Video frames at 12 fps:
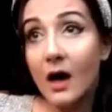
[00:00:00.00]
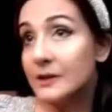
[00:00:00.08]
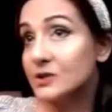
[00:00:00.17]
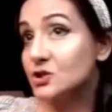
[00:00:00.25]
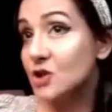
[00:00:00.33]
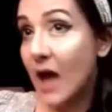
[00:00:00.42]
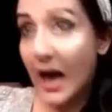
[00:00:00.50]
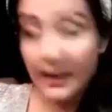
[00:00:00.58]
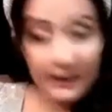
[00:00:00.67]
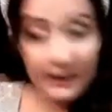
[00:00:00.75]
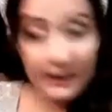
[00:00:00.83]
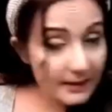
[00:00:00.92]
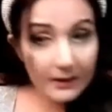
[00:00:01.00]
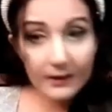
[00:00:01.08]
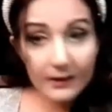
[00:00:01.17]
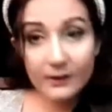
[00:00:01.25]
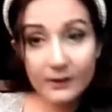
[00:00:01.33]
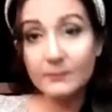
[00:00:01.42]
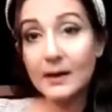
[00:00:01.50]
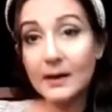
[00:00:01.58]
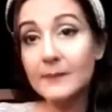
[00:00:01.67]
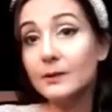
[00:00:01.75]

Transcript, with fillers: been channeling her in my